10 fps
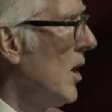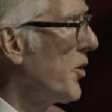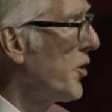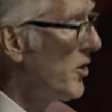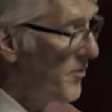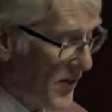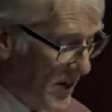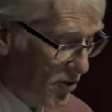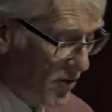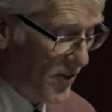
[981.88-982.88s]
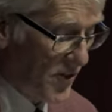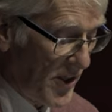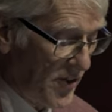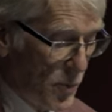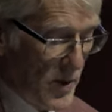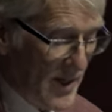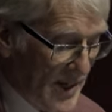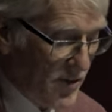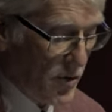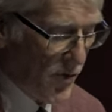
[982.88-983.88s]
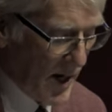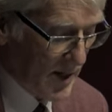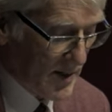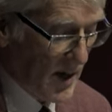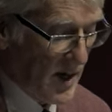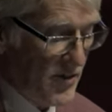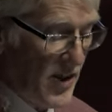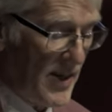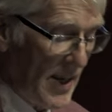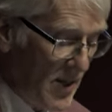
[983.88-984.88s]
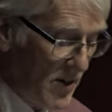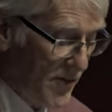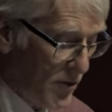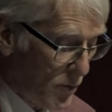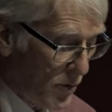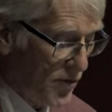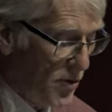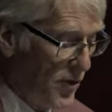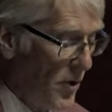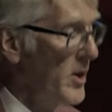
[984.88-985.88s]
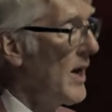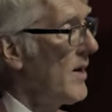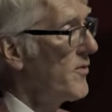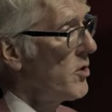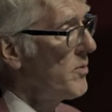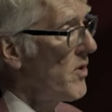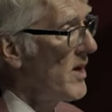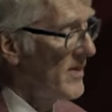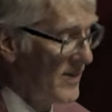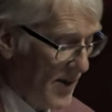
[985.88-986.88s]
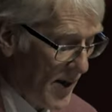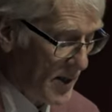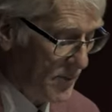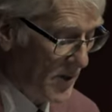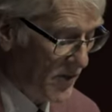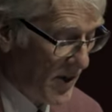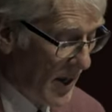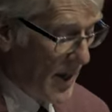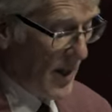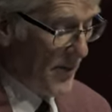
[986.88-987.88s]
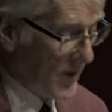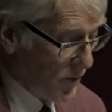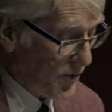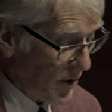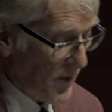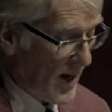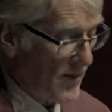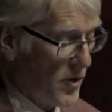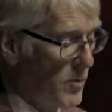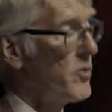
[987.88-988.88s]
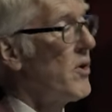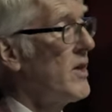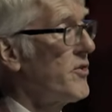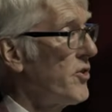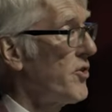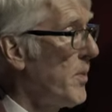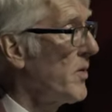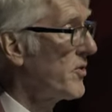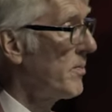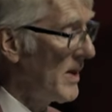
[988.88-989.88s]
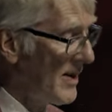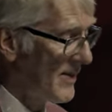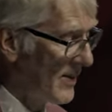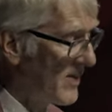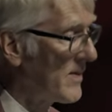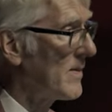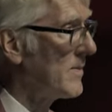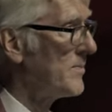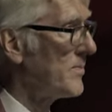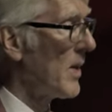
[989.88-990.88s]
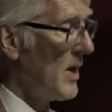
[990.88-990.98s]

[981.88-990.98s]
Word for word: A third feature is this: we need to recognize that individuals not only have human rights entitlements, they also have human rights responsibilities